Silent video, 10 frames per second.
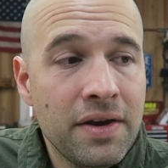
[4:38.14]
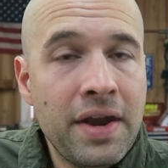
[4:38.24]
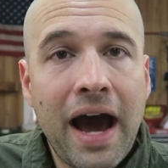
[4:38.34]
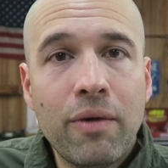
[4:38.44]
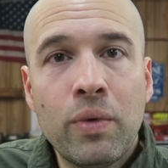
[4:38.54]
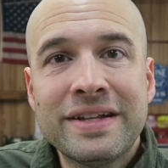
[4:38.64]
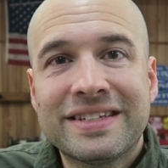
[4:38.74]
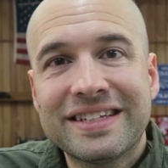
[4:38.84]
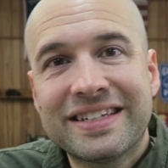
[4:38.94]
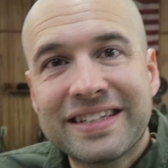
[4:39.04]
Not when
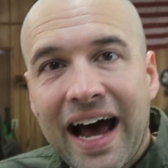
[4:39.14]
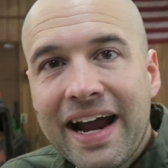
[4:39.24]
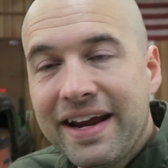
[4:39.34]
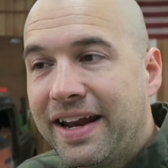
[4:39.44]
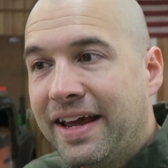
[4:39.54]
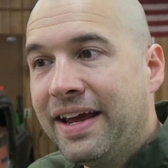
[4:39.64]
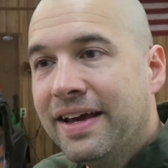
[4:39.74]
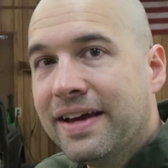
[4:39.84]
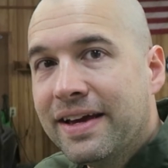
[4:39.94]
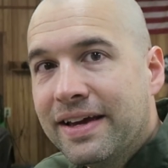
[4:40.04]

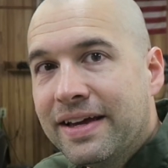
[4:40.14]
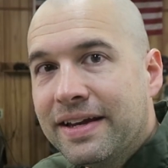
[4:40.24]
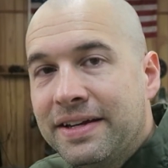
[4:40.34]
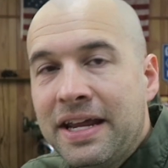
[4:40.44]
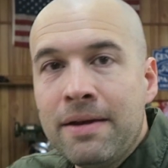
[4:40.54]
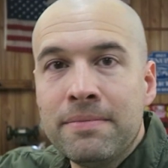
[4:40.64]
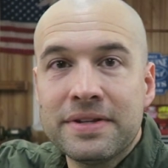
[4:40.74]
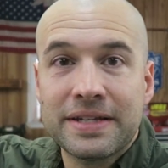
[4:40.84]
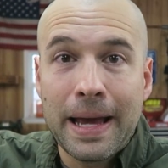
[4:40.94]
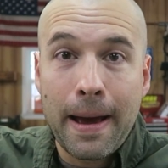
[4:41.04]
society
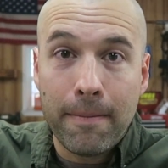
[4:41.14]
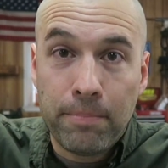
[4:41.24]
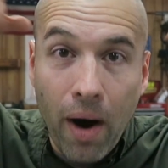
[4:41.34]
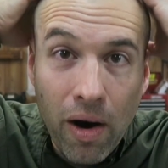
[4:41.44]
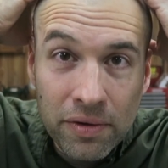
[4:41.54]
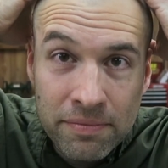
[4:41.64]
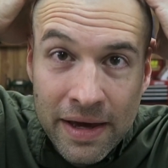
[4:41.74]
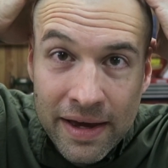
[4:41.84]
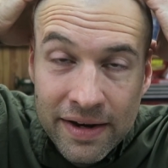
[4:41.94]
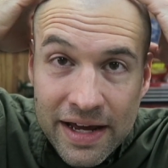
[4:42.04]
deems bald
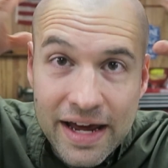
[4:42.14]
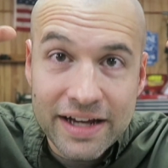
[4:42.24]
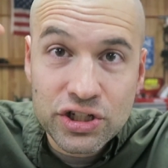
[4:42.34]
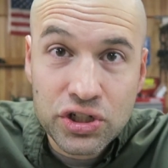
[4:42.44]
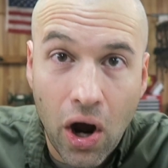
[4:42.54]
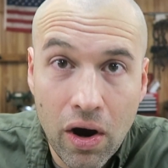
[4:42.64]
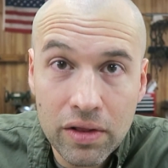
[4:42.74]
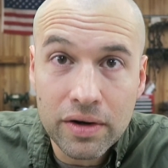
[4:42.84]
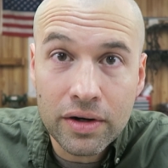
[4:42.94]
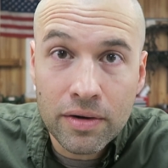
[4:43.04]
men as
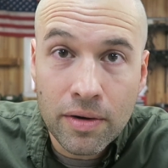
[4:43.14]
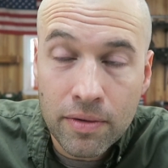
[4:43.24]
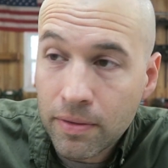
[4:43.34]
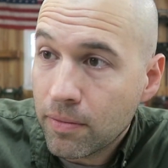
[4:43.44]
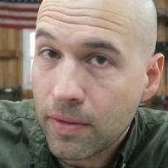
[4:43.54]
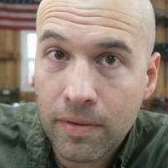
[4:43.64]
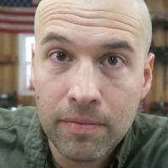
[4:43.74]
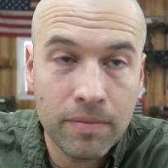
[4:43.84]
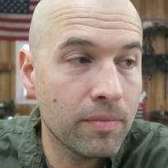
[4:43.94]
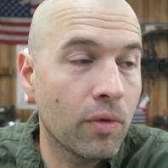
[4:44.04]
taller,
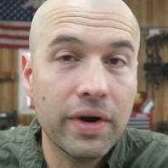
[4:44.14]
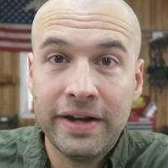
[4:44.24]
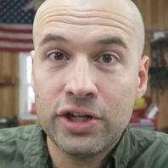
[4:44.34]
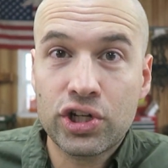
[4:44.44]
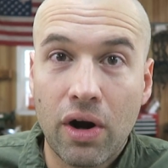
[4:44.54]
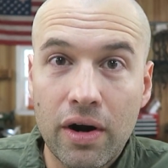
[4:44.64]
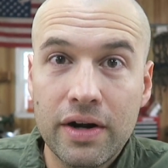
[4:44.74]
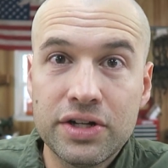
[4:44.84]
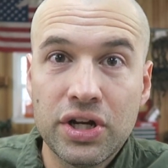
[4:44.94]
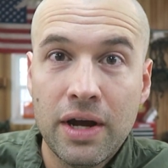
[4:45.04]
more in
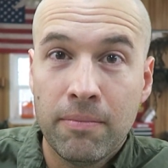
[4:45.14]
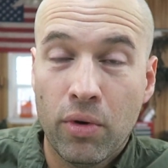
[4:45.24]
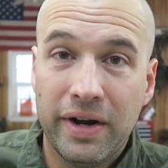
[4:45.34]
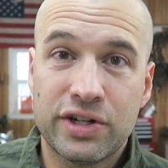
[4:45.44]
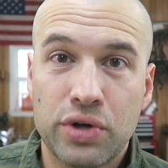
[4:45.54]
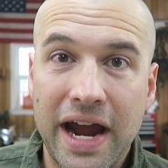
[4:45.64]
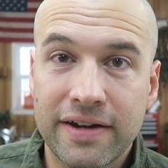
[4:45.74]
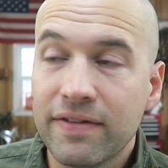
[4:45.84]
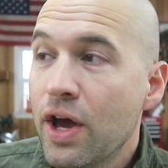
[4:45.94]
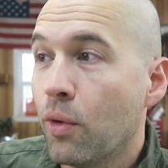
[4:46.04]
charge, more
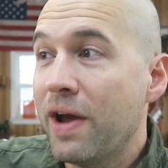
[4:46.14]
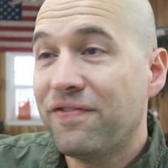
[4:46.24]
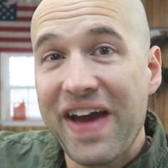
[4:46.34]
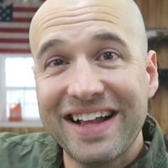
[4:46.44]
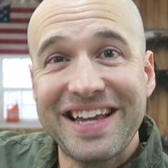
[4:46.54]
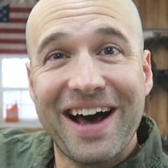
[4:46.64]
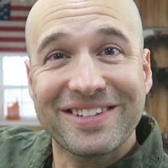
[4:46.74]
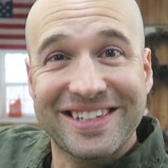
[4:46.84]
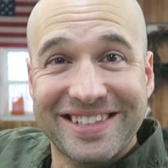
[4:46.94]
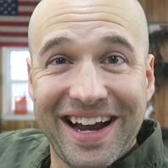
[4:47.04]
attractive. If that's how
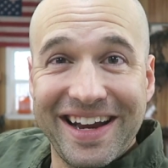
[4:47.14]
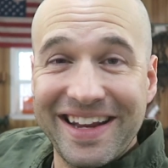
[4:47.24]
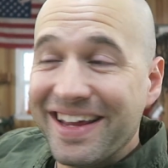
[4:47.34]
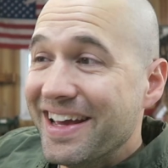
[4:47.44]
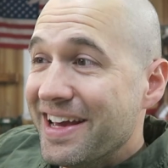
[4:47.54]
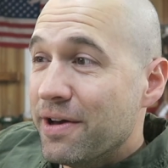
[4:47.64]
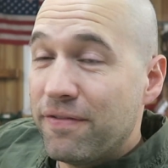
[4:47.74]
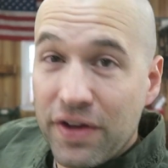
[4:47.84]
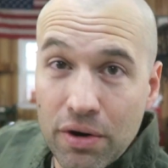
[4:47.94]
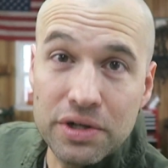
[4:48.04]
society
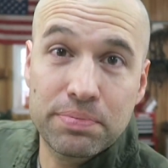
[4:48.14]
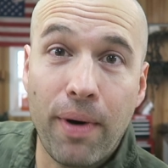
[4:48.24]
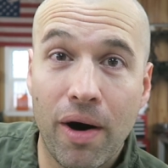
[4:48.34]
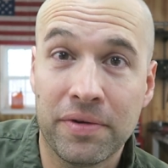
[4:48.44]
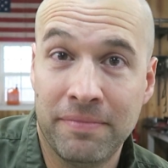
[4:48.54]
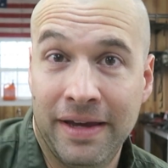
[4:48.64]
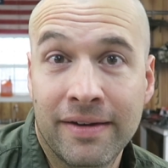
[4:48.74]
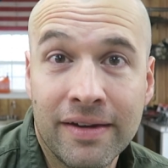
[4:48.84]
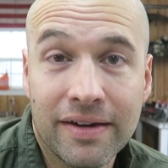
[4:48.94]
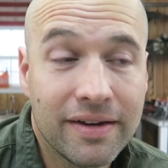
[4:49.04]
views bald
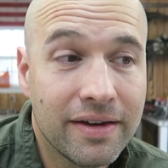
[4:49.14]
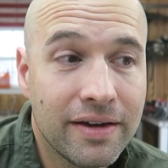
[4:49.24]
men,